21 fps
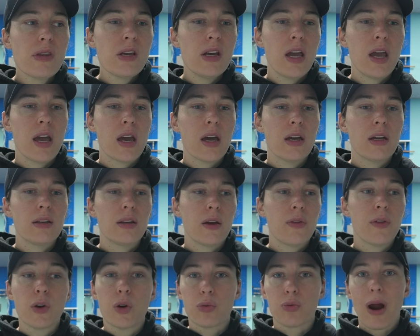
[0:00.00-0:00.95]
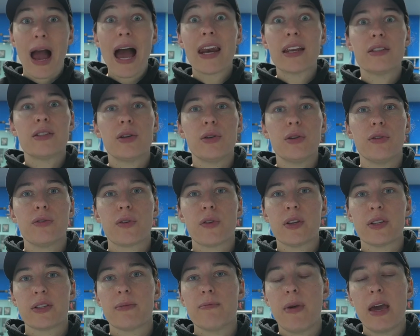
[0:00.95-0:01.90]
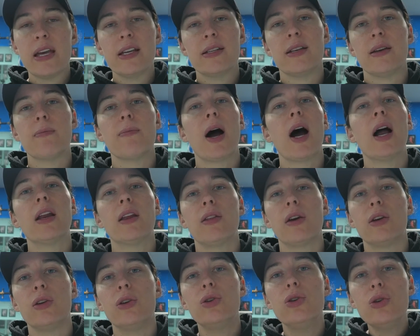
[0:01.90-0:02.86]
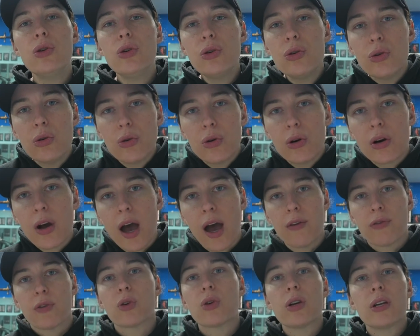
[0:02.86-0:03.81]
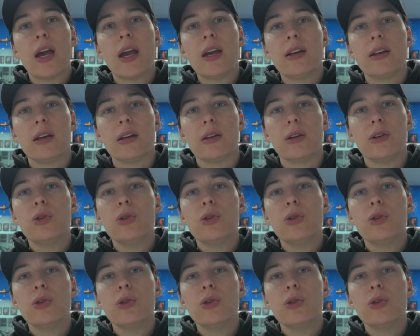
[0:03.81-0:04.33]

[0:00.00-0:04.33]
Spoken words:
and the gratitude for this amazing body that you have created.